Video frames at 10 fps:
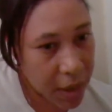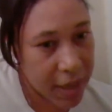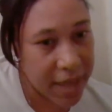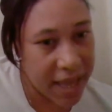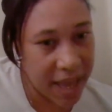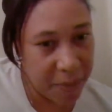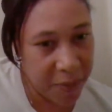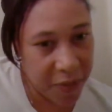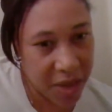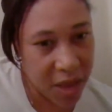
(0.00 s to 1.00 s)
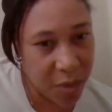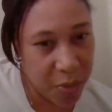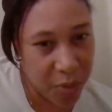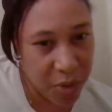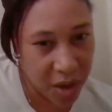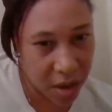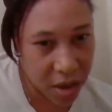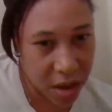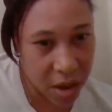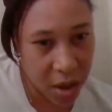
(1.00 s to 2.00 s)
it's amethyst. It
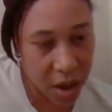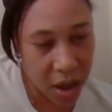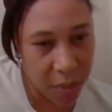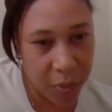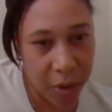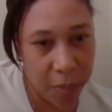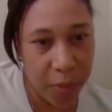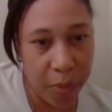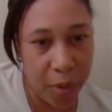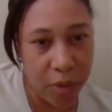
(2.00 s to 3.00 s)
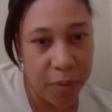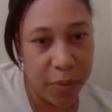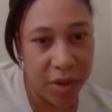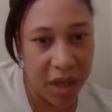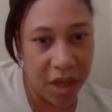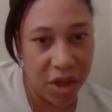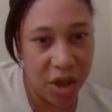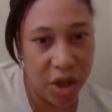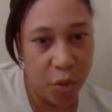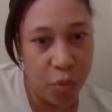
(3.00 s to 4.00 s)
protects. It promotes
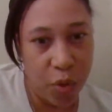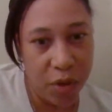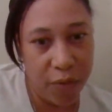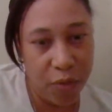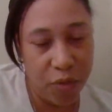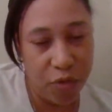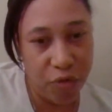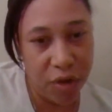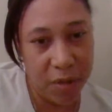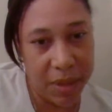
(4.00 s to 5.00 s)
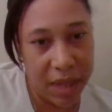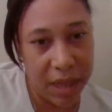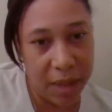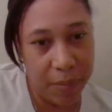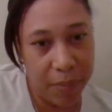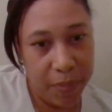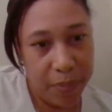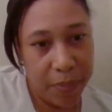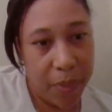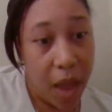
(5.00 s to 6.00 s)
protection and wonderful dream sleep.
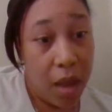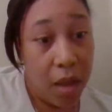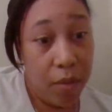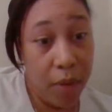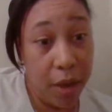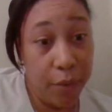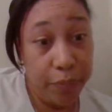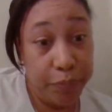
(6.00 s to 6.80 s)
Wow.